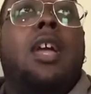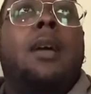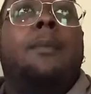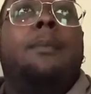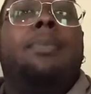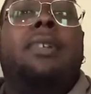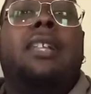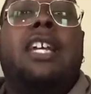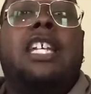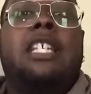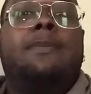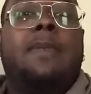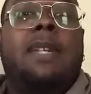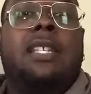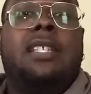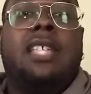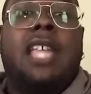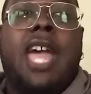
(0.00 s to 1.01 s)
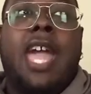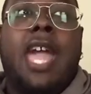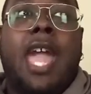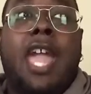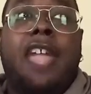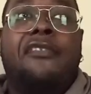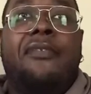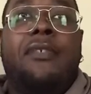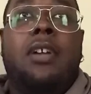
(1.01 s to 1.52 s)
Please be
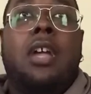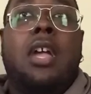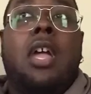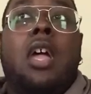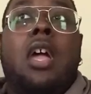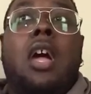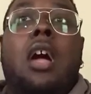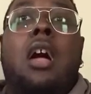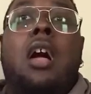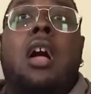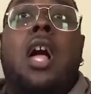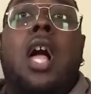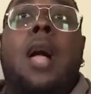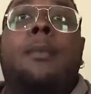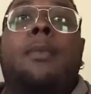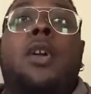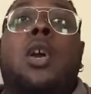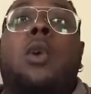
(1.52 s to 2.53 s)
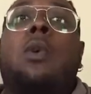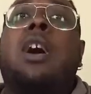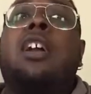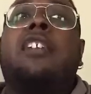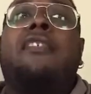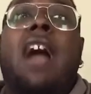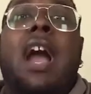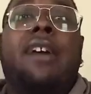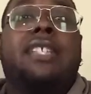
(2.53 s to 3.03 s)
safe.
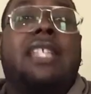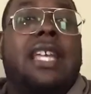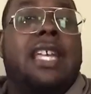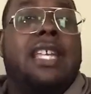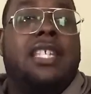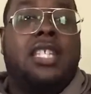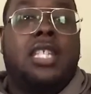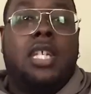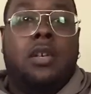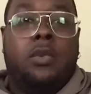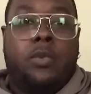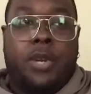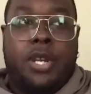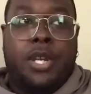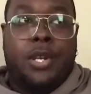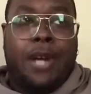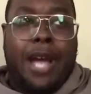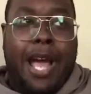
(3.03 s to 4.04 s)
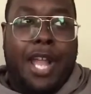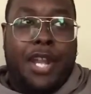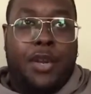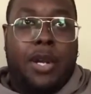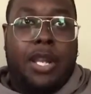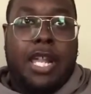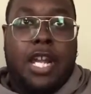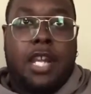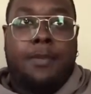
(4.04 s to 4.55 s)
Coronavirus is still real. I know
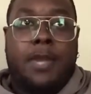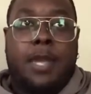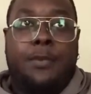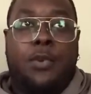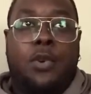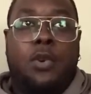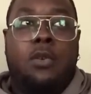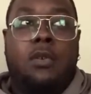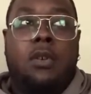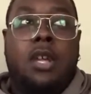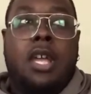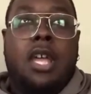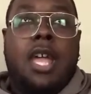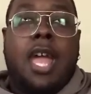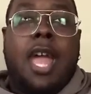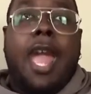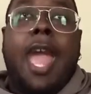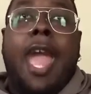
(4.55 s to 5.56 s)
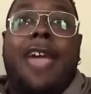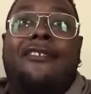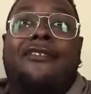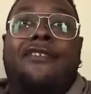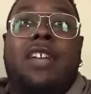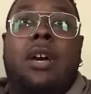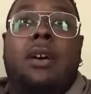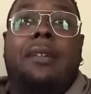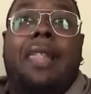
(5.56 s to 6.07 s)
a lot of people have
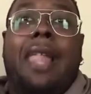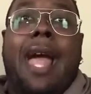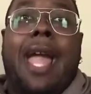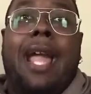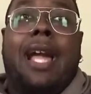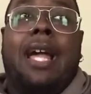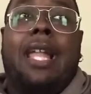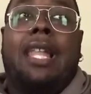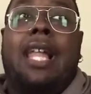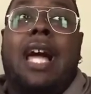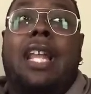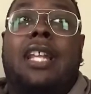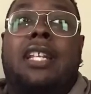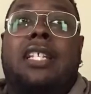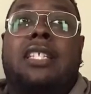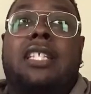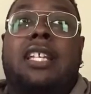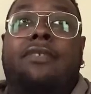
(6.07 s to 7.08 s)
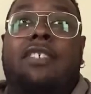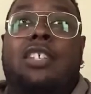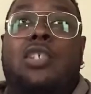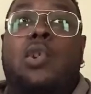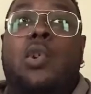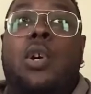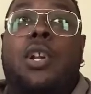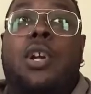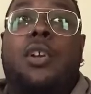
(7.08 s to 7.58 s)
felt like a lot of the stuff that's
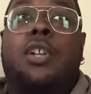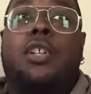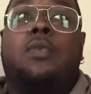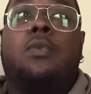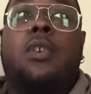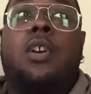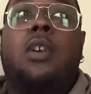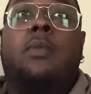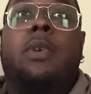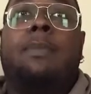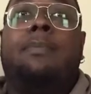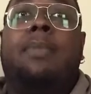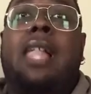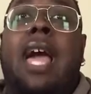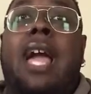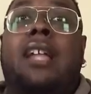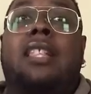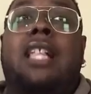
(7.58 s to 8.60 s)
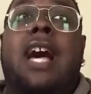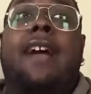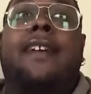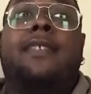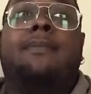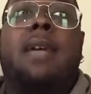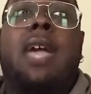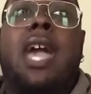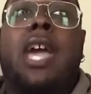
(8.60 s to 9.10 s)
going on in this world with Black Lives
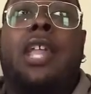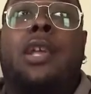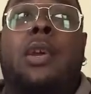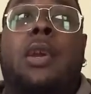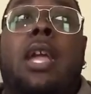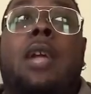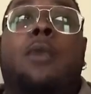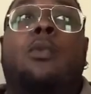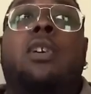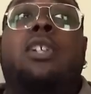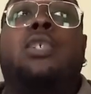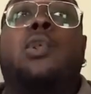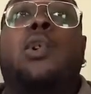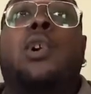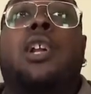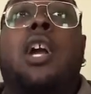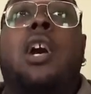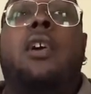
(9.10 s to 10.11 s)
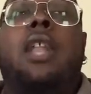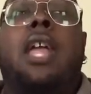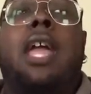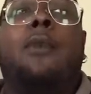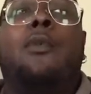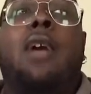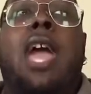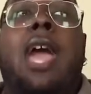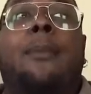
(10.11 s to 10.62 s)
Matter and what's going on and
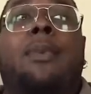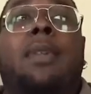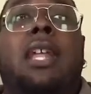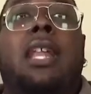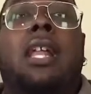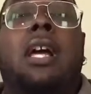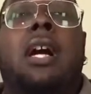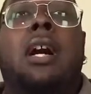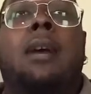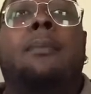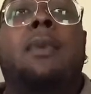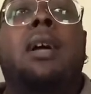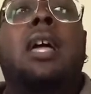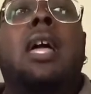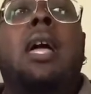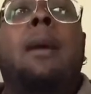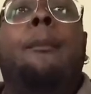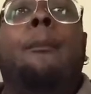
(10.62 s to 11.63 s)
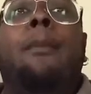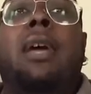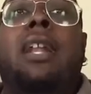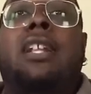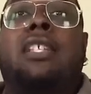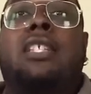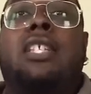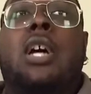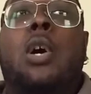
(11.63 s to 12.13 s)
what happened in
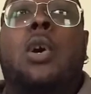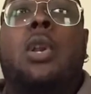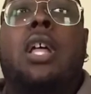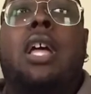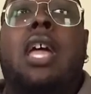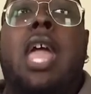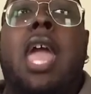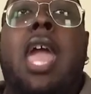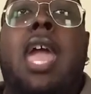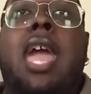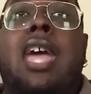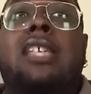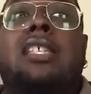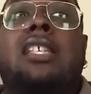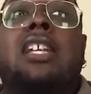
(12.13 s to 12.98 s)
Minnesota has